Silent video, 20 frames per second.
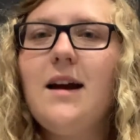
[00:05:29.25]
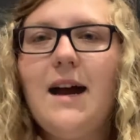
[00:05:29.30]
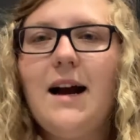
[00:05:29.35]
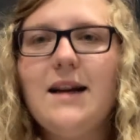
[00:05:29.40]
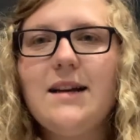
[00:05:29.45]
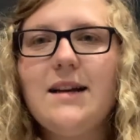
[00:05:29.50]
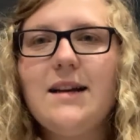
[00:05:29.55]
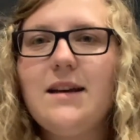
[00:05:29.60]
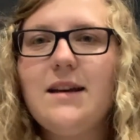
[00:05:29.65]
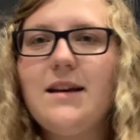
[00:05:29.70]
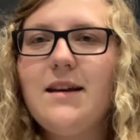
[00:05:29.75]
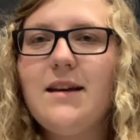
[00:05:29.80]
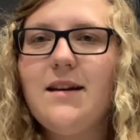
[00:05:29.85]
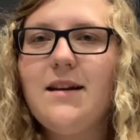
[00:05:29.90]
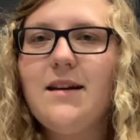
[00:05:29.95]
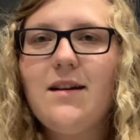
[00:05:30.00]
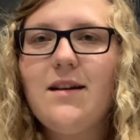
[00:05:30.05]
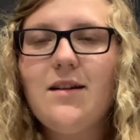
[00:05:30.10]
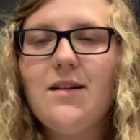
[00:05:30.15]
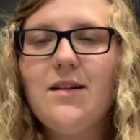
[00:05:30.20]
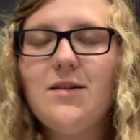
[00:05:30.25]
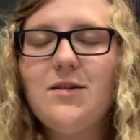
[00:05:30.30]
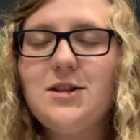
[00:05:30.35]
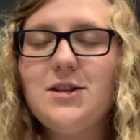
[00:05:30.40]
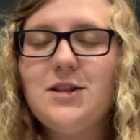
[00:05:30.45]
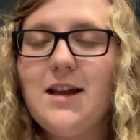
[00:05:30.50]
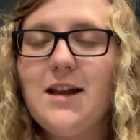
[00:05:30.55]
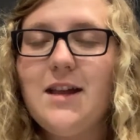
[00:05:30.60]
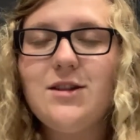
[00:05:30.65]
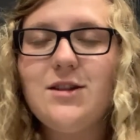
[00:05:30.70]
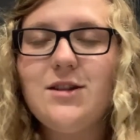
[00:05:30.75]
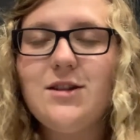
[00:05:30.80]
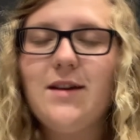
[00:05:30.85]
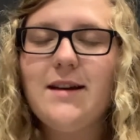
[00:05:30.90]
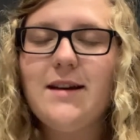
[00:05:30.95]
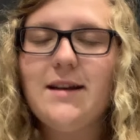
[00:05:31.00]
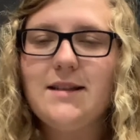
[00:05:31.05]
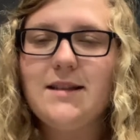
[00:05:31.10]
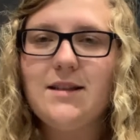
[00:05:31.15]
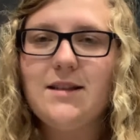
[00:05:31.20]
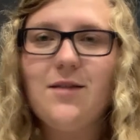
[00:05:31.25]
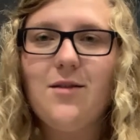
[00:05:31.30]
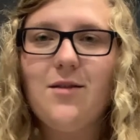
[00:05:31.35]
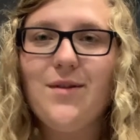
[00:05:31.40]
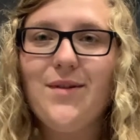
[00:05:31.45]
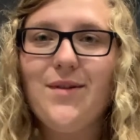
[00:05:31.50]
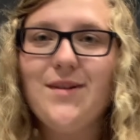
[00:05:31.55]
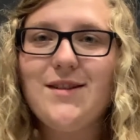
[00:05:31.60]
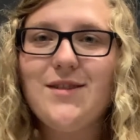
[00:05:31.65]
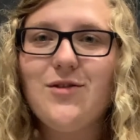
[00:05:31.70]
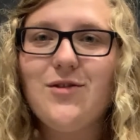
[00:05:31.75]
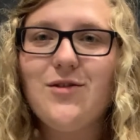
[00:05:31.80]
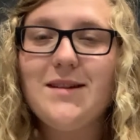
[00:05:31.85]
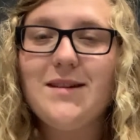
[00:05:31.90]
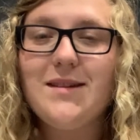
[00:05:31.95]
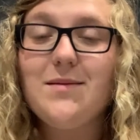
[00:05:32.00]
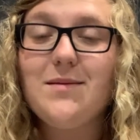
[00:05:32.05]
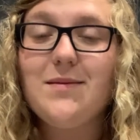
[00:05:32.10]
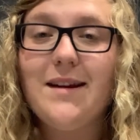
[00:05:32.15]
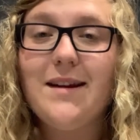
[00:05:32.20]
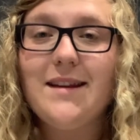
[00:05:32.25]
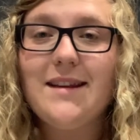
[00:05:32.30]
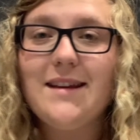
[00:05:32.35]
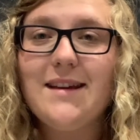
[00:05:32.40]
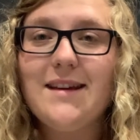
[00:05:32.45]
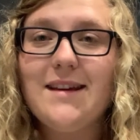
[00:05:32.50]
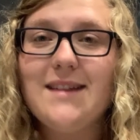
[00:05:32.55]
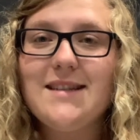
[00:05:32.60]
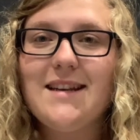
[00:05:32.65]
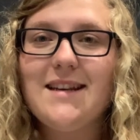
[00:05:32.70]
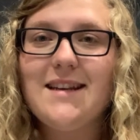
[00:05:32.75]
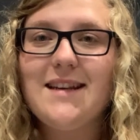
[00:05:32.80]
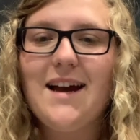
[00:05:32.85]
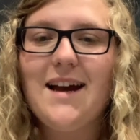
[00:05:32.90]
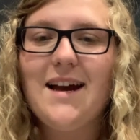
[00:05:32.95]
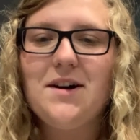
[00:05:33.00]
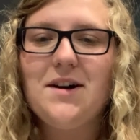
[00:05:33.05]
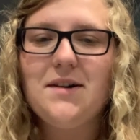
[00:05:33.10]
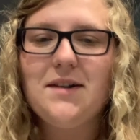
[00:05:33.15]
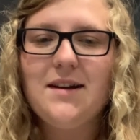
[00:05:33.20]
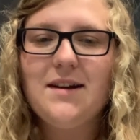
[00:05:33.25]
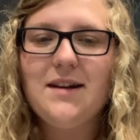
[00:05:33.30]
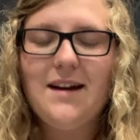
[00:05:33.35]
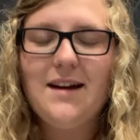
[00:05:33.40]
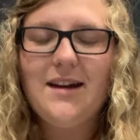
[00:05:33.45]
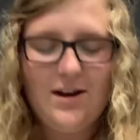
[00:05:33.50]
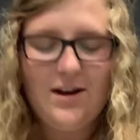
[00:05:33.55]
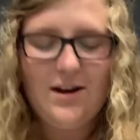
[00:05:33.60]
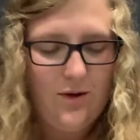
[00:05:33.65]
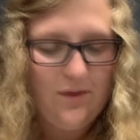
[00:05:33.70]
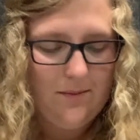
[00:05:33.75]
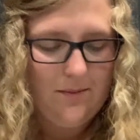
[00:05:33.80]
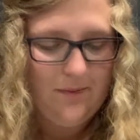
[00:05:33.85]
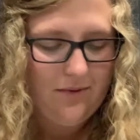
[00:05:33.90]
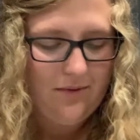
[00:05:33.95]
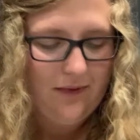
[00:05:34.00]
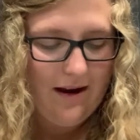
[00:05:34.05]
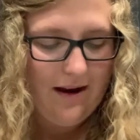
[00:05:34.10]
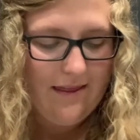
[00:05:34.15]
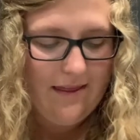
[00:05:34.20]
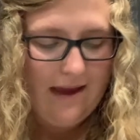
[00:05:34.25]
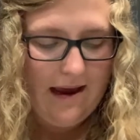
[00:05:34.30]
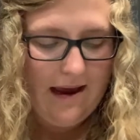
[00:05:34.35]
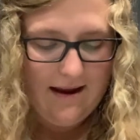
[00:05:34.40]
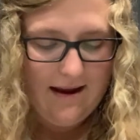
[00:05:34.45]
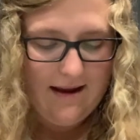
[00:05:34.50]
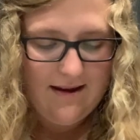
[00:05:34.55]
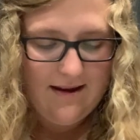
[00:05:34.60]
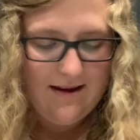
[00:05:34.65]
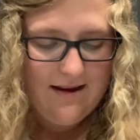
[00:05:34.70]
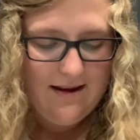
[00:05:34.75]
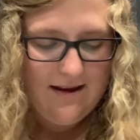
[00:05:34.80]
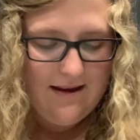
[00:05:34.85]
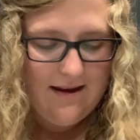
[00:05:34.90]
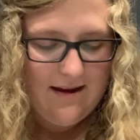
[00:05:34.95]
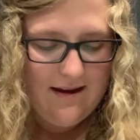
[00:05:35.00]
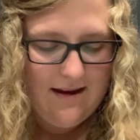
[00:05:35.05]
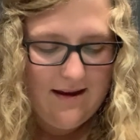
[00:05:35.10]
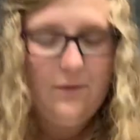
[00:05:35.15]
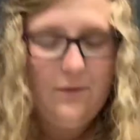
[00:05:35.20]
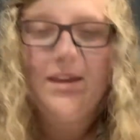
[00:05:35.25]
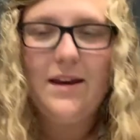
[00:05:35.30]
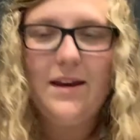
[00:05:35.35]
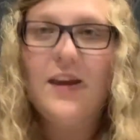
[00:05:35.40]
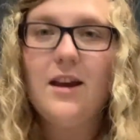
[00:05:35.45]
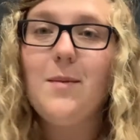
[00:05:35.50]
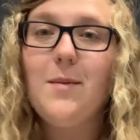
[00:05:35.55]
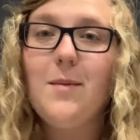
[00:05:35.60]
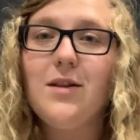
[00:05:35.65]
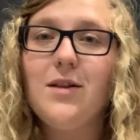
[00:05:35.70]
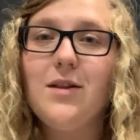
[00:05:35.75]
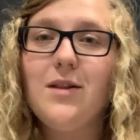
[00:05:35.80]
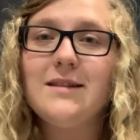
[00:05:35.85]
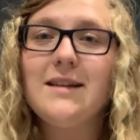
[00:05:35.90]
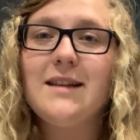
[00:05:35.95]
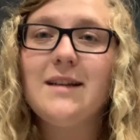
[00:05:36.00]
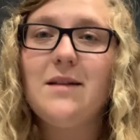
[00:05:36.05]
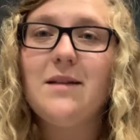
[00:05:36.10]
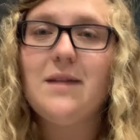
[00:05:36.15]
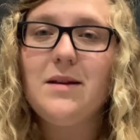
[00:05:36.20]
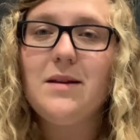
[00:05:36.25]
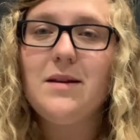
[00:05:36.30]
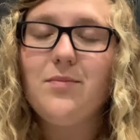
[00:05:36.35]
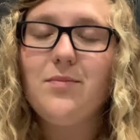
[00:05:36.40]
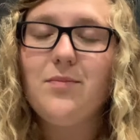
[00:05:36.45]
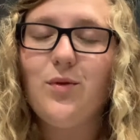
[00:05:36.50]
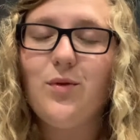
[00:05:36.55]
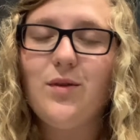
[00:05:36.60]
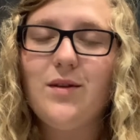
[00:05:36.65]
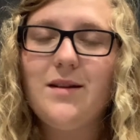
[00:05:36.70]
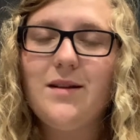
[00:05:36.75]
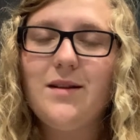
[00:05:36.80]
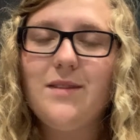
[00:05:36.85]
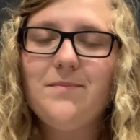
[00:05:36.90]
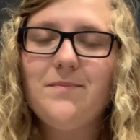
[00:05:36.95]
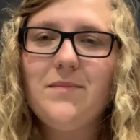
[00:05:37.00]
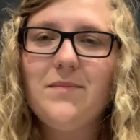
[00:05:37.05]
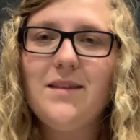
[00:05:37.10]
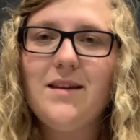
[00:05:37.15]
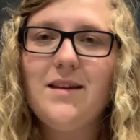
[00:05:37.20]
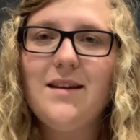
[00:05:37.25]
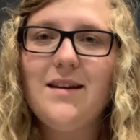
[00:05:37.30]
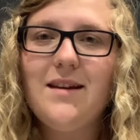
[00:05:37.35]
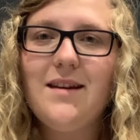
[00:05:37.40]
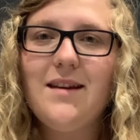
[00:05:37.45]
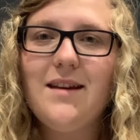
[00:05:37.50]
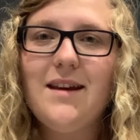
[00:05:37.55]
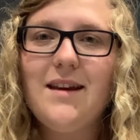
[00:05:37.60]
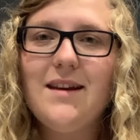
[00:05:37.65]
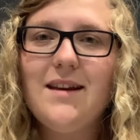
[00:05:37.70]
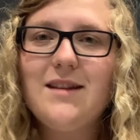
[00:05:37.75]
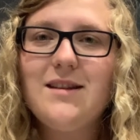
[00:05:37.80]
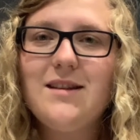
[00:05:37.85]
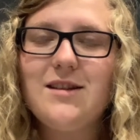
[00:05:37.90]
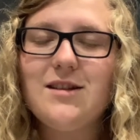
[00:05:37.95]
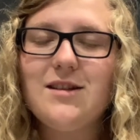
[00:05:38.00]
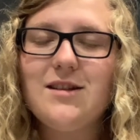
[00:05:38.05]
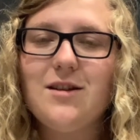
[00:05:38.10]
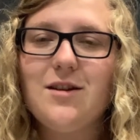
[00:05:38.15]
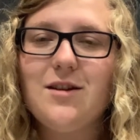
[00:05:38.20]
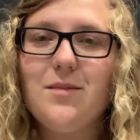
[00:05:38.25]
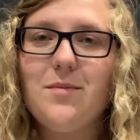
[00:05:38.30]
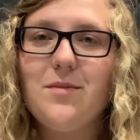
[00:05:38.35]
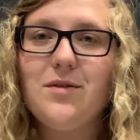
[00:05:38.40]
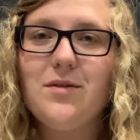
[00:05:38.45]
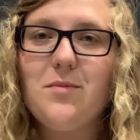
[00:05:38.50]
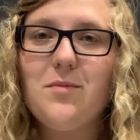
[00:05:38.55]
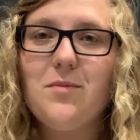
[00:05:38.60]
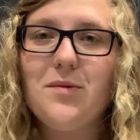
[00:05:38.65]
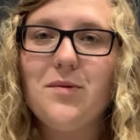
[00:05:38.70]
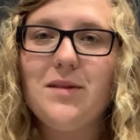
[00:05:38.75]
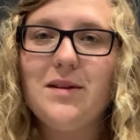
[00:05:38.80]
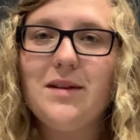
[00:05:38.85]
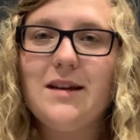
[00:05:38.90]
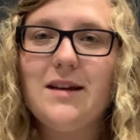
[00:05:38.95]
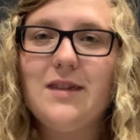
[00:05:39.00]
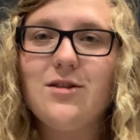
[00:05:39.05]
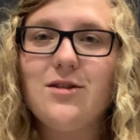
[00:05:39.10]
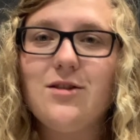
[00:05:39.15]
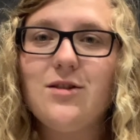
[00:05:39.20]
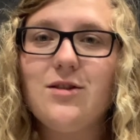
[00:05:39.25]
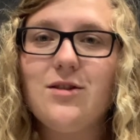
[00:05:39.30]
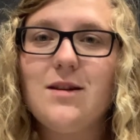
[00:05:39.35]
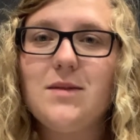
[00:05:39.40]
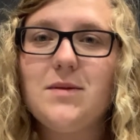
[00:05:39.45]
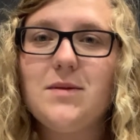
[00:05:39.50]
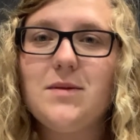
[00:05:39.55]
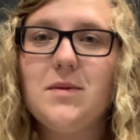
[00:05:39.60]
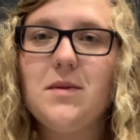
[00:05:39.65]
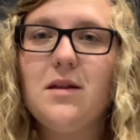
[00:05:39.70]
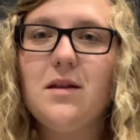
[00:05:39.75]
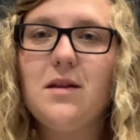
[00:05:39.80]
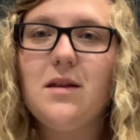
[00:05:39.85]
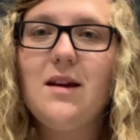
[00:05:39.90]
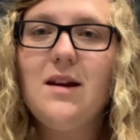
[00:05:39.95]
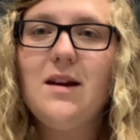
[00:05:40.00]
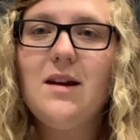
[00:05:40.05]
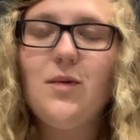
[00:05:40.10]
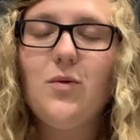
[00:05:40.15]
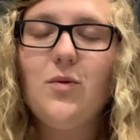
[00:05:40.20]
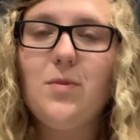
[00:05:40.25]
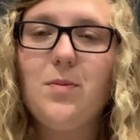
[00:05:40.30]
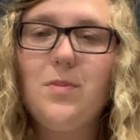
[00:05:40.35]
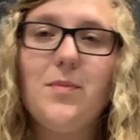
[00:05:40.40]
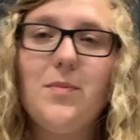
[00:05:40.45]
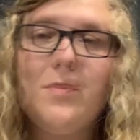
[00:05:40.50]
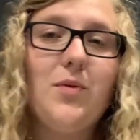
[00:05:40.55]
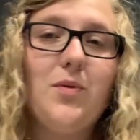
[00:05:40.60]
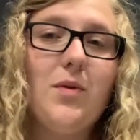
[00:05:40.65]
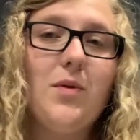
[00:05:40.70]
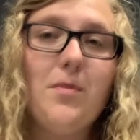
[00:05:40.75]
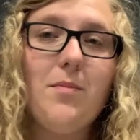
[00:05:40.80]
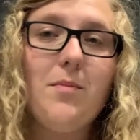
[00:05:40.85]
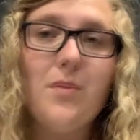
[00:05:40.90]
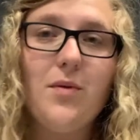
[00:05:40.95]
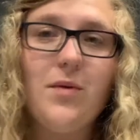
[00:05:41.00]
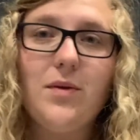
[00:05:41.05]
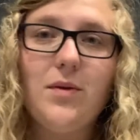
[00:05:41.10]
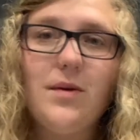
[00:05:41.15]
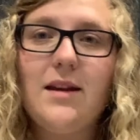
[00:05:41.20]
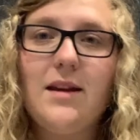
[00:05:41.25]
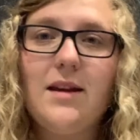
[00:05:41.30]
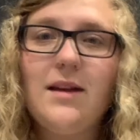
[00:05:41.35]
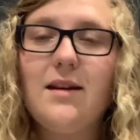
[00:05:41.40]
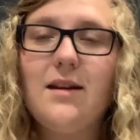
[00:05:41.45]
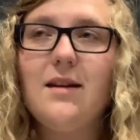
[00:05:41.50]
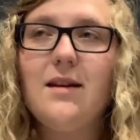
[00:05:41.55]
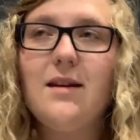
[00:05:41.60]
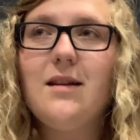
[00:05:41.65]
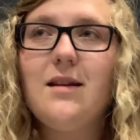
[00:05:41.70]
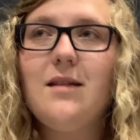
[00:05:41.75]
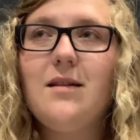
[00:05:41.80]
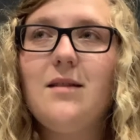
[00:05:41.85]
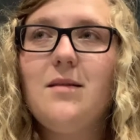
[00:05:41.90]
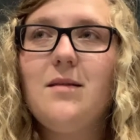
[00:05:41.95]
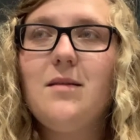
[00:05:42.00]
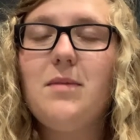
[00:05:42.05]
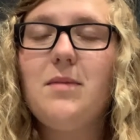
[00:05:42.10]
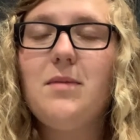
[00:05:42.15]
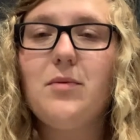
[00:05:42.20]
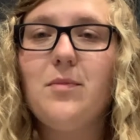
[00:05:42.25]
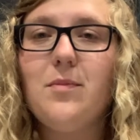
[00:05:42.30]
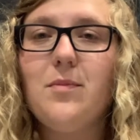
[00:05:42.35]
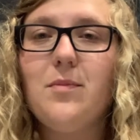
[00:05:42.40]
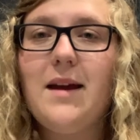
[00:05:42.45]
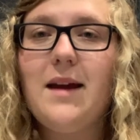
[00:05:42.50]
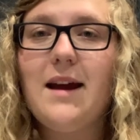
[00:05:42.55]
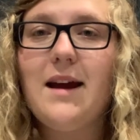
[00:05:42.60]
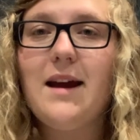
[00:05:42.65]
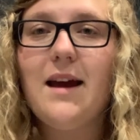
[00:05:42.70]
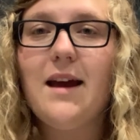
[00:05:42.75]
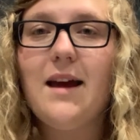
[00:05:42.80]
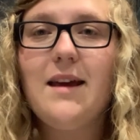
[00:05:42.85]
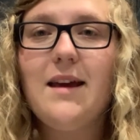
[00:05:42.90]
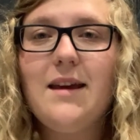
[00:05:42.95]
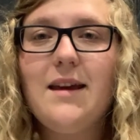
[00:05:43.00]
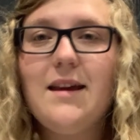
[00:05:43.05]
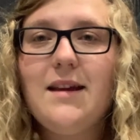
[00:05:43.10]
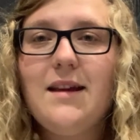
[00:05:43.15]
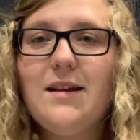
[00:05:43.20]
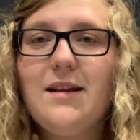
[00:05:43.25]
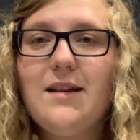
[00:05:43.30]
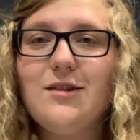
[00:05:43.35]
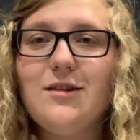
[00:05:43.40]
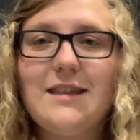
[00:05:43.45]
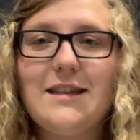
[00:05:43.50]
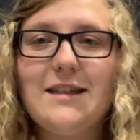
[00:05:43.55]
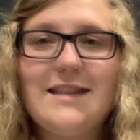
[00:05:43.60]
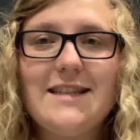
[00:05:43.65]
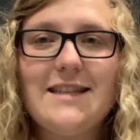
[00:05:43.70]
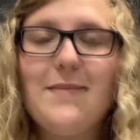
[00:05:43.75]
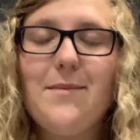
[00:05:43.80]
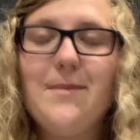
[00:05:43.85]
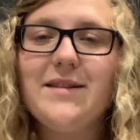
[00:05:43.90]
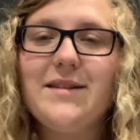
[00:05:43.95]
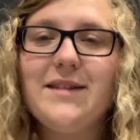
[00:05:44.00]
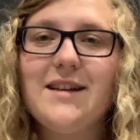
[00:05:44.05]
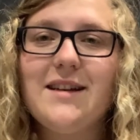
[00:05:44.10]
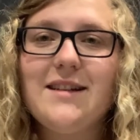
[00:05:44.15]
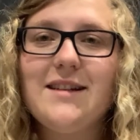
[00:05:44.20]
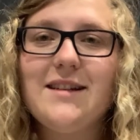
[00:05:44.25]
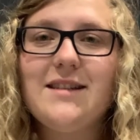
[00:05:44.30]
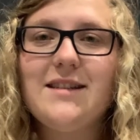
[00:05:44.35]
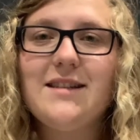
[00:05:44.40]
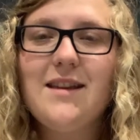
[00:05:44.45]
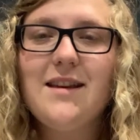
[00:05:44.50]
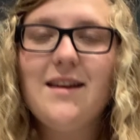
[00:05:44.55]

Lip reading: I challenge you guys to start brainstorming some ideas on how you can apply that, how we can come alongside people and start building more relationships with people who are broken and people who may not look the same as us.